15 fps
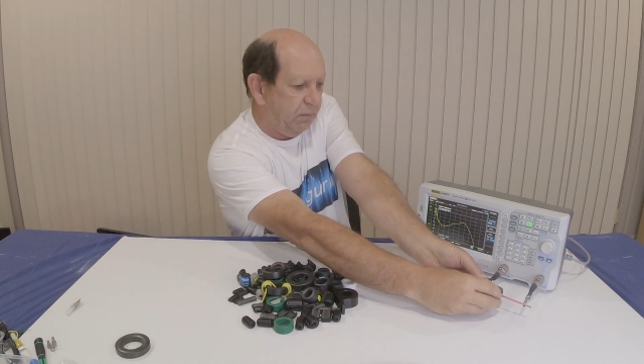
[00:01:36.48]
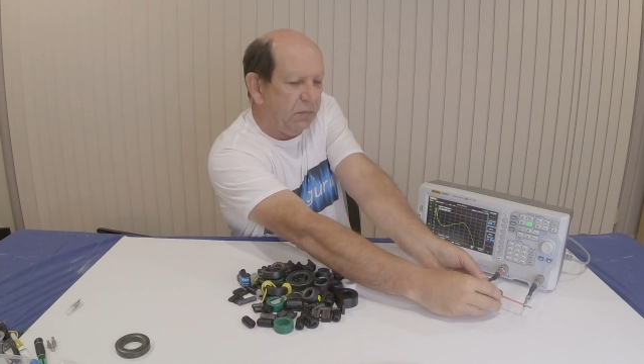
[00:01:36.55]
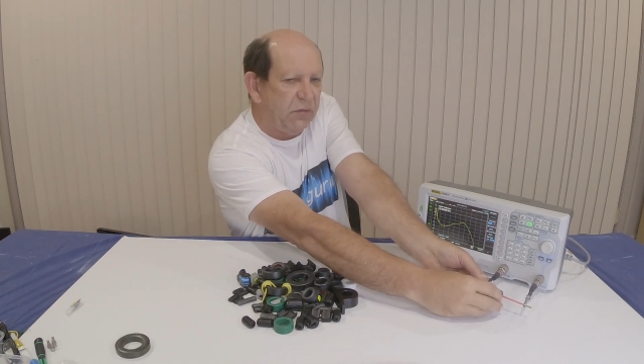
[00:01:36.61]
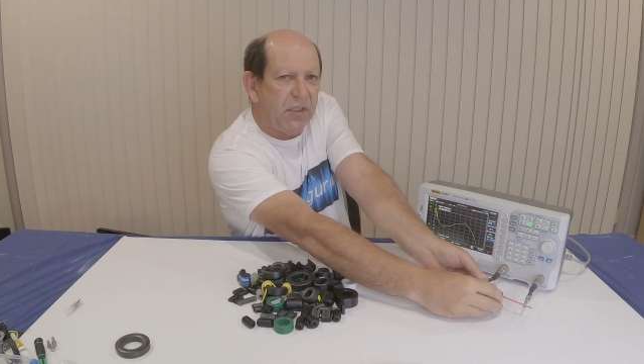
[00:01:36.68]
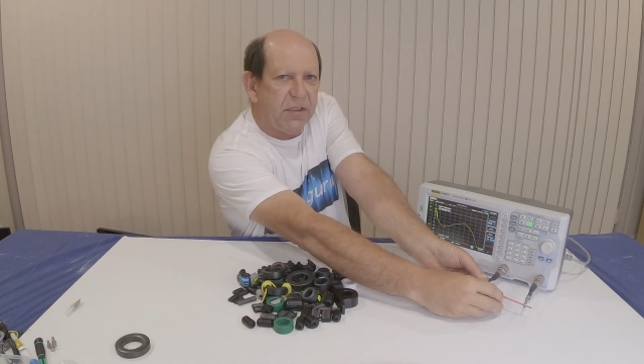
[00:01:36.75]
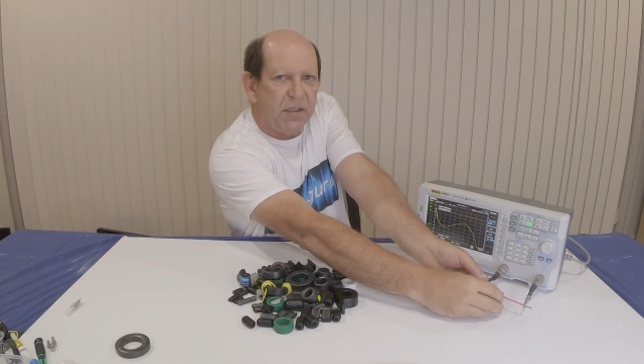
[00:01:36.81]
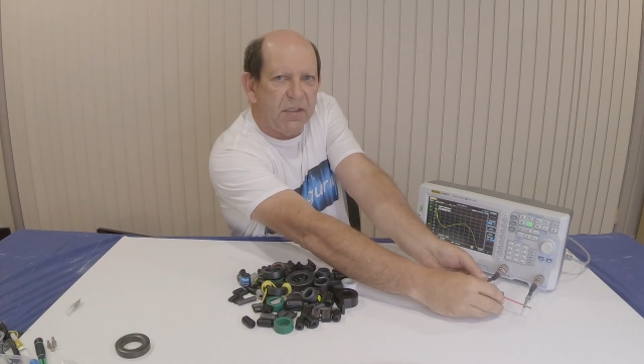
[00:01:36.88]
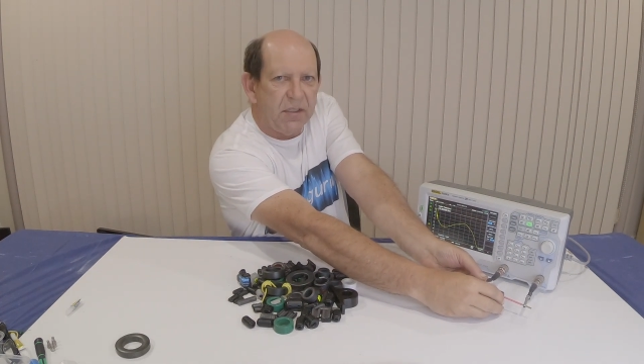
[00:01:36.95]

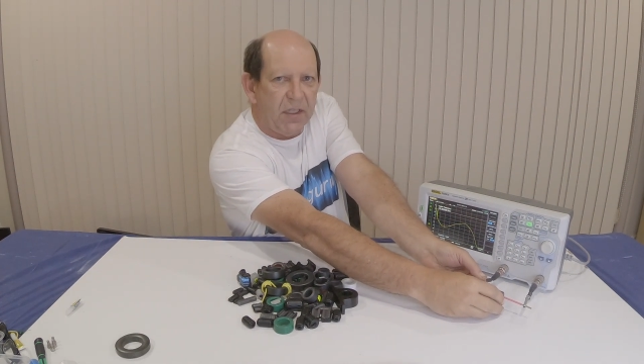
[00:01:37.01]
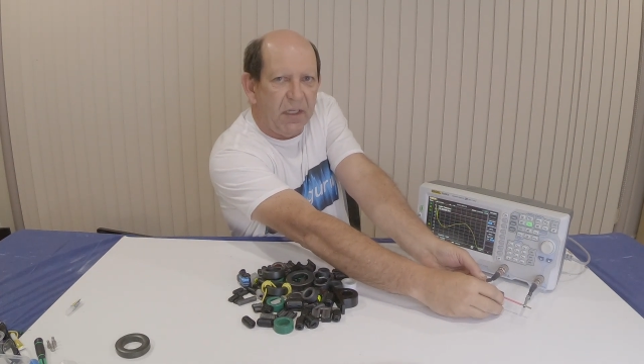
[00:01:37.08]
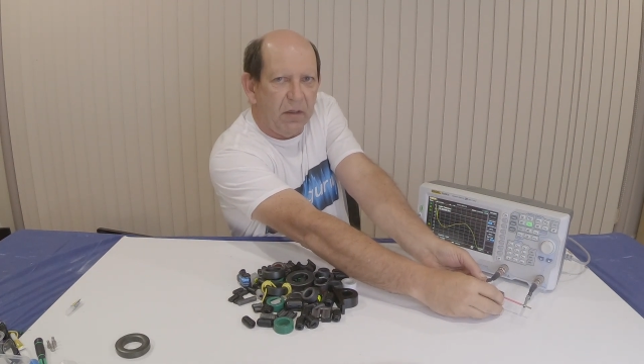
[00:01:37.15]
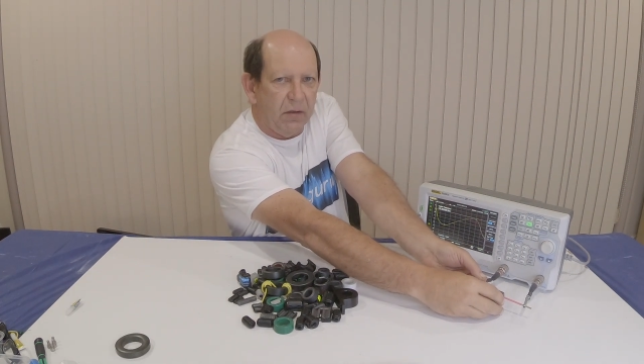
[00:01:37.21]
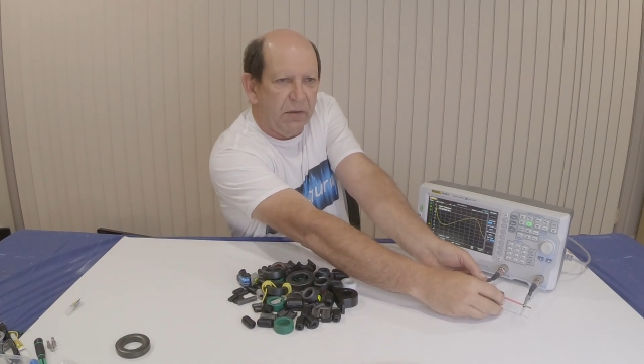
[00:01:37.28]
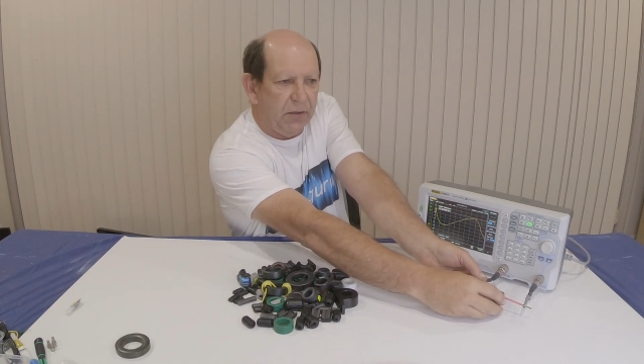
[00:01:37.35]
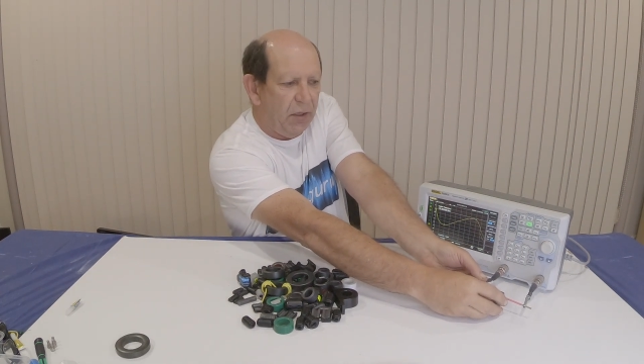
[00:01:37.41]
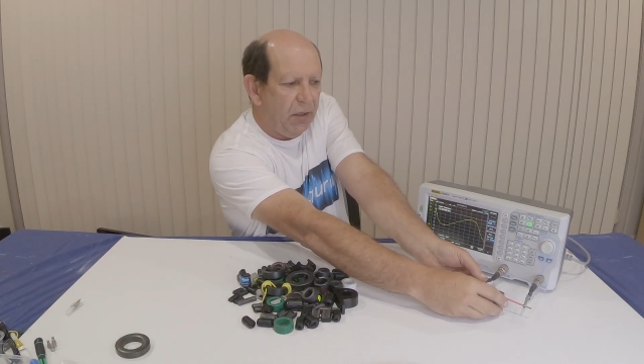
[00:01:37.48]
Just a
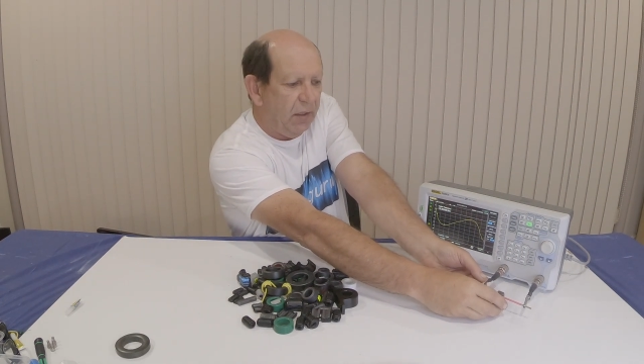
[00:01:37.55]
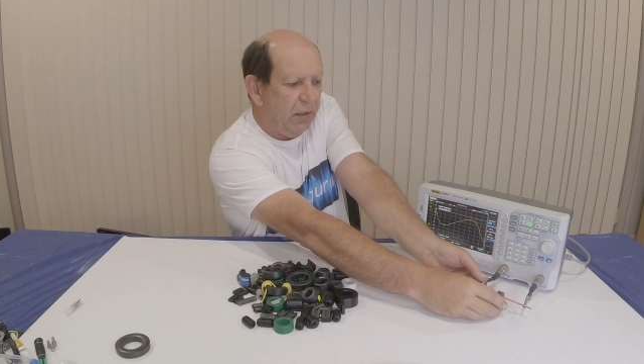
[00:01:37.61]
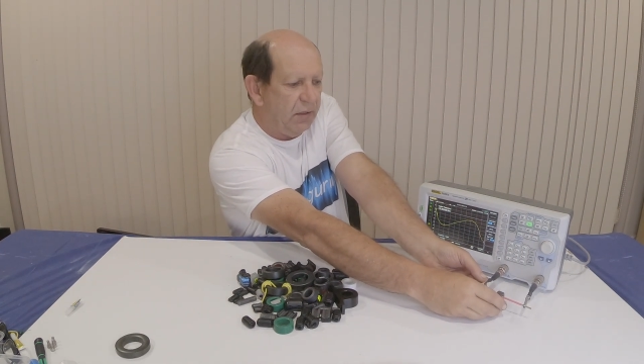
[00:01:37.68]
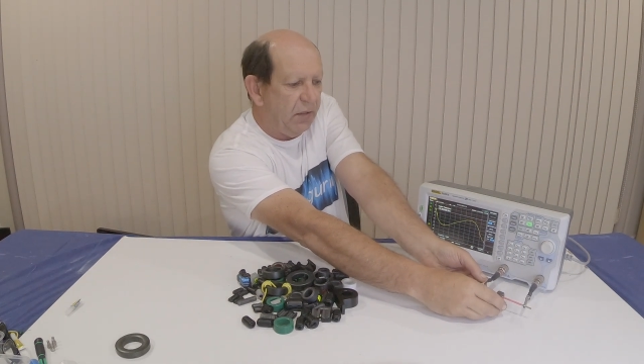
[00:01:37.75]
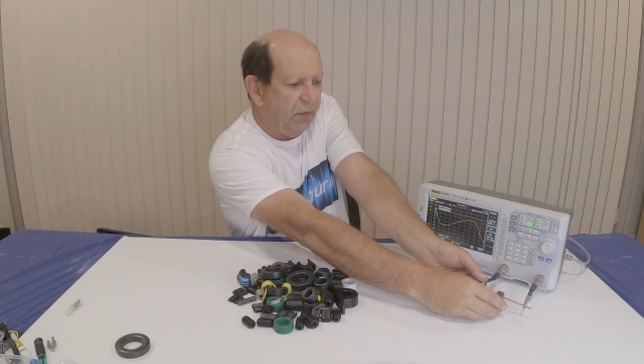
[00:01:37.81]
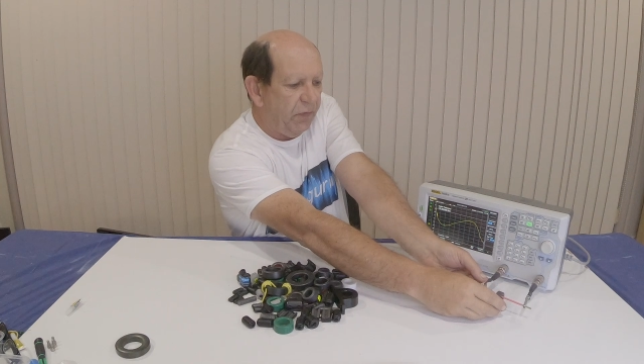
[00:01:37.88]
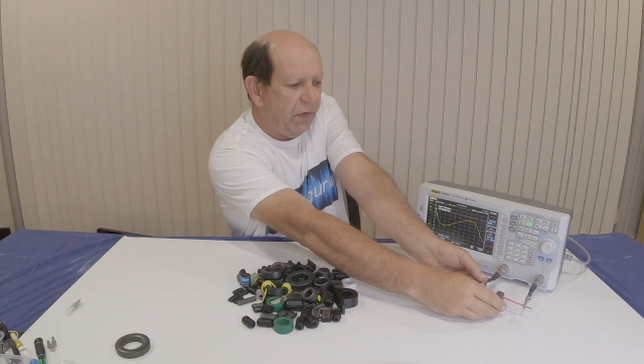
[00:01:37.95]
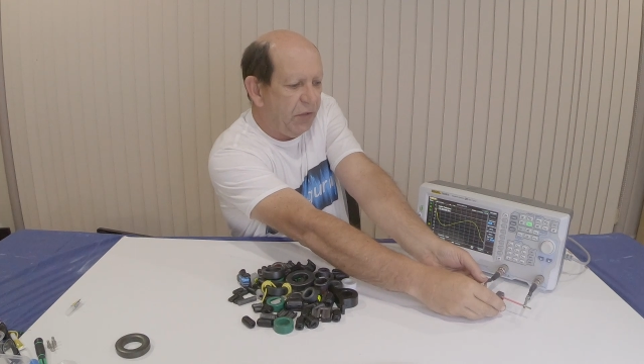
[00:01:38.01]
single turn is
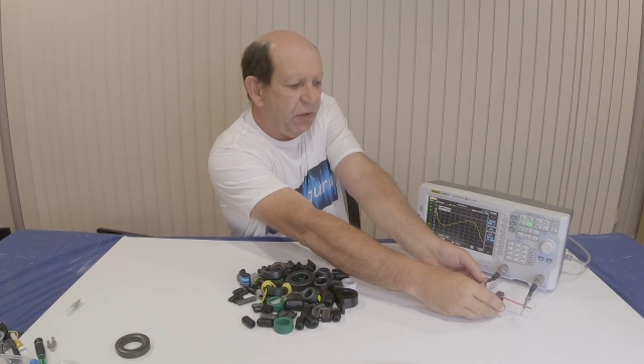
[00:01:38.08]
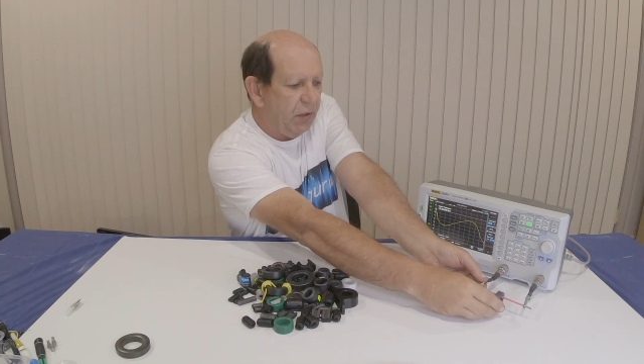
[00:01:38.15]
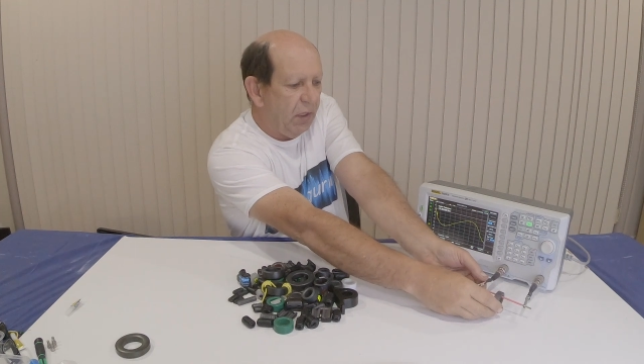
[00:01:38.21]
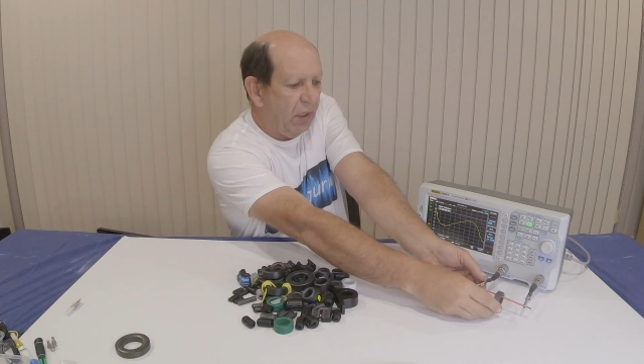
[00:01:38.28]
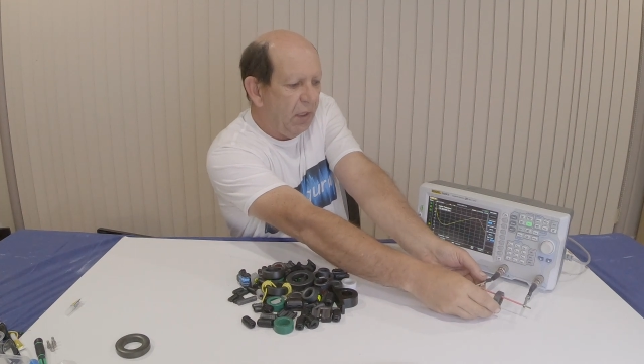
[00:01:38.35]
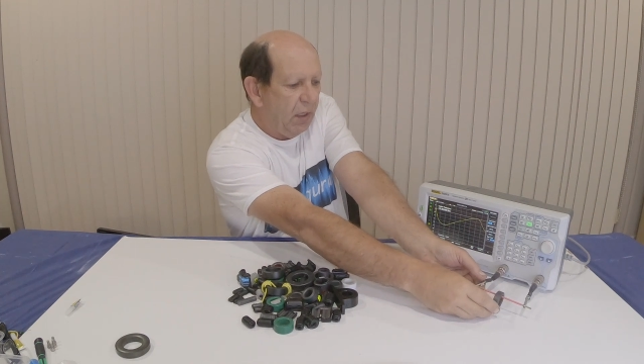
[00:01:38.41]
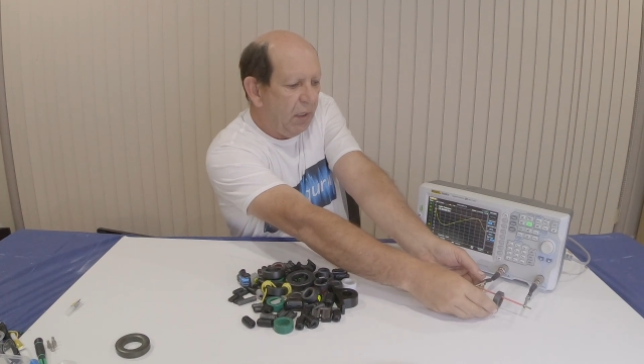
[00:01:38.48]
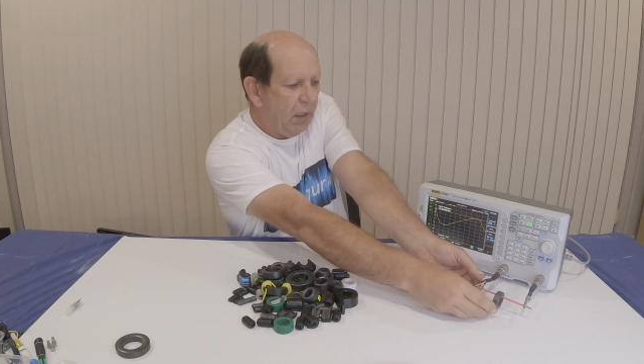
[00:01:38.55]
sufficient.